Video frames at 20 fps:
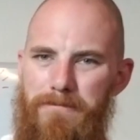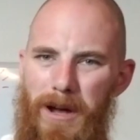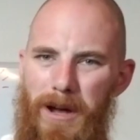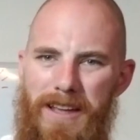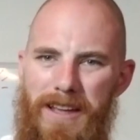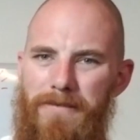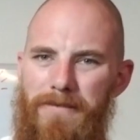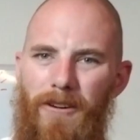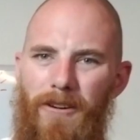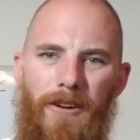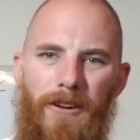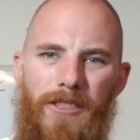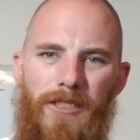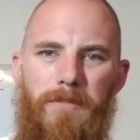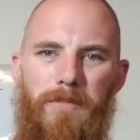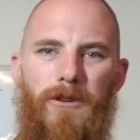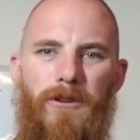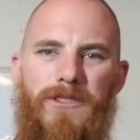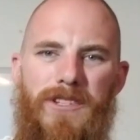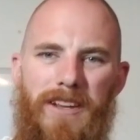By far,
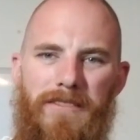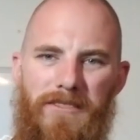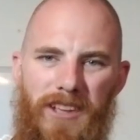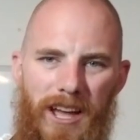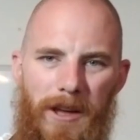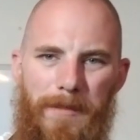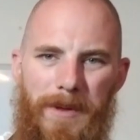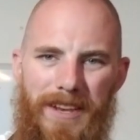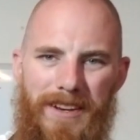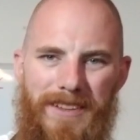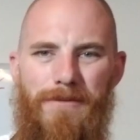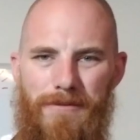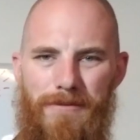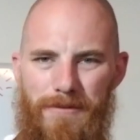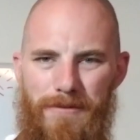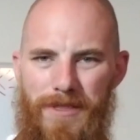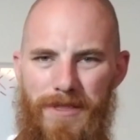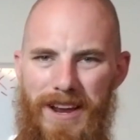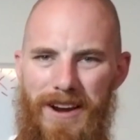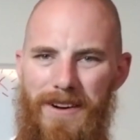the most have come in
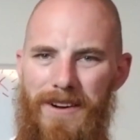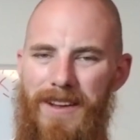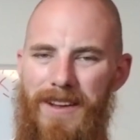through there.